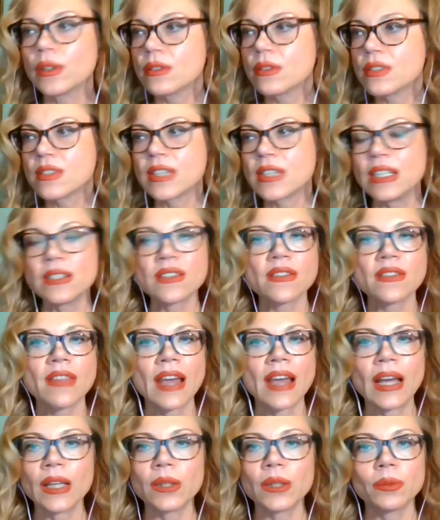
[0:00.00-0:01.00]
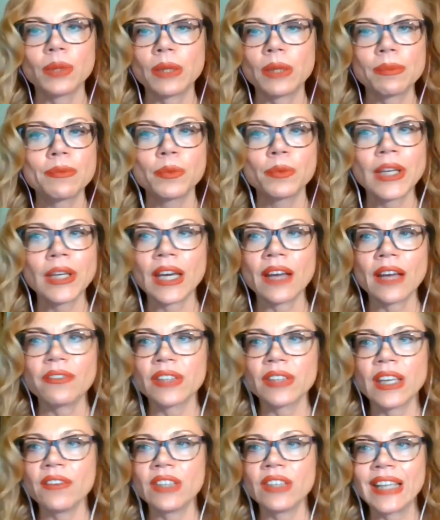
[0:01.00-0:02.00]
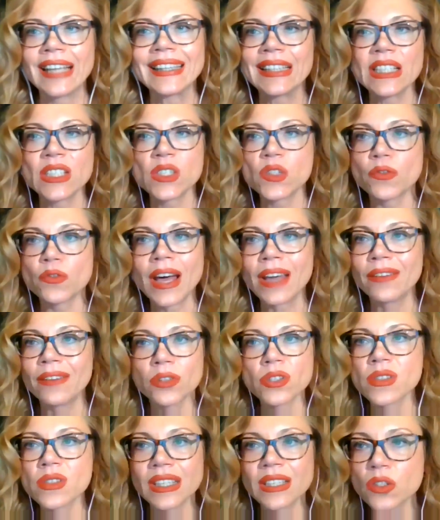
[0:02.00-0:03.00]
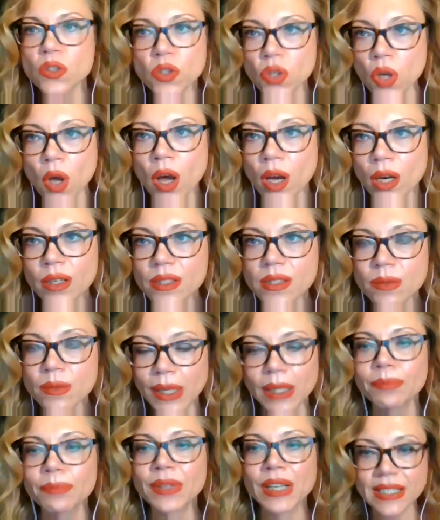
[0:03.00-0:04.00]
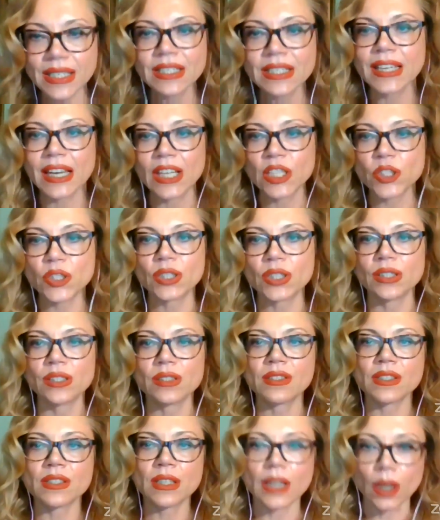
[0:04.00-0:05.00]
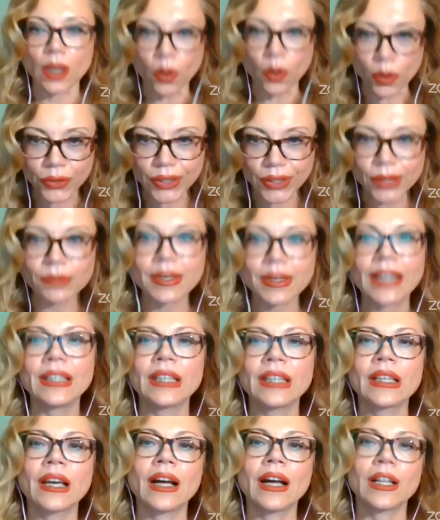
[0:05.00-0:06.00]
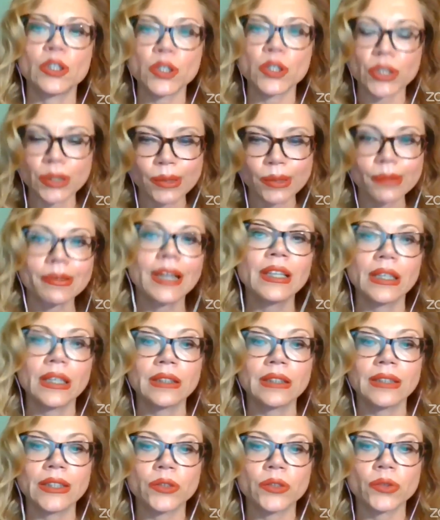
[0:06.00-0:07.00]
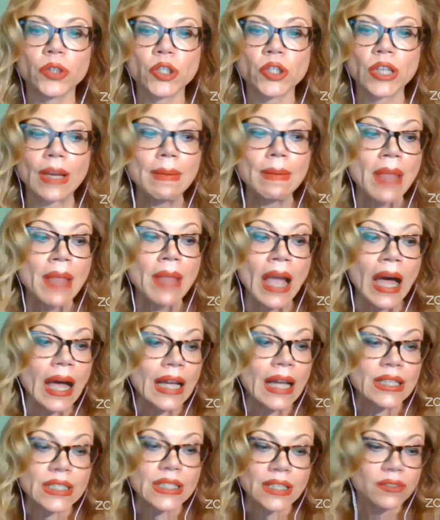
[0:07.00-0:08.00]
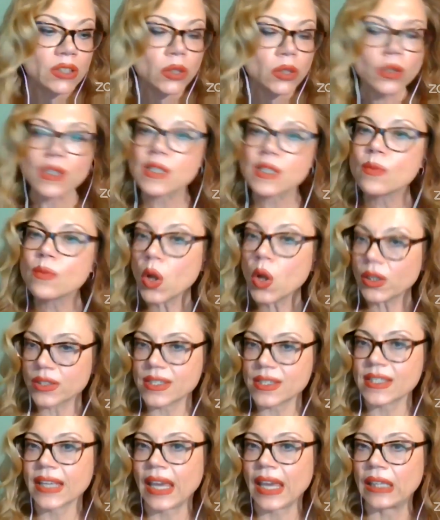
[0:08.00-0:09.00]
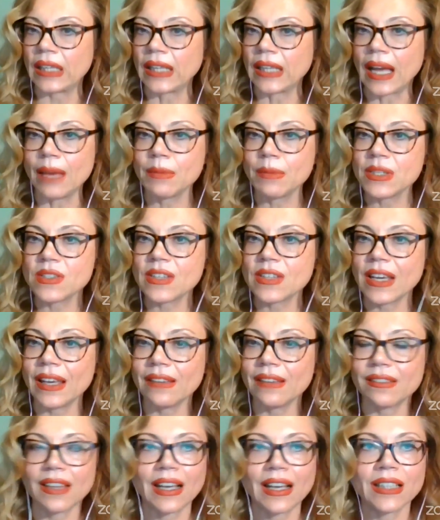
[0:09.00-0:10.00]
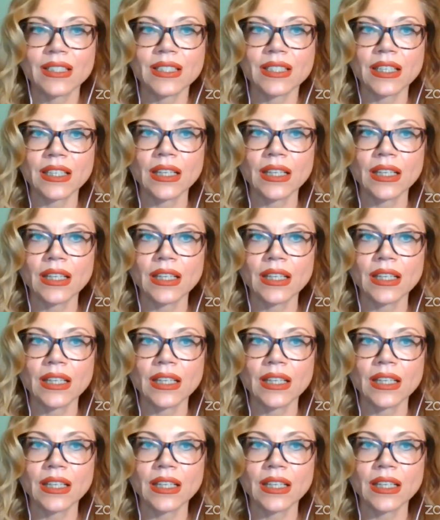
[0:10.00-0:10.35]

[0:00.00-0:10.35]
since then, we have given at least 5 or 6 talks, presentations on Ukrainian culture, Ukrainian literature, and even on a smaller scale, I must say that